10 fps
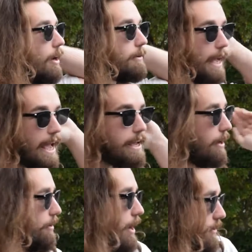Let's okay,
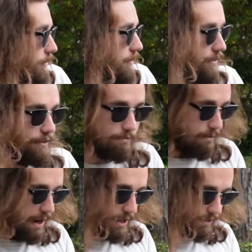go. all right.
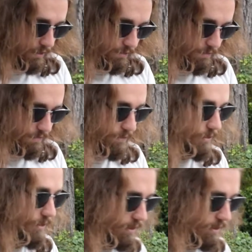Jesus, Great. come on.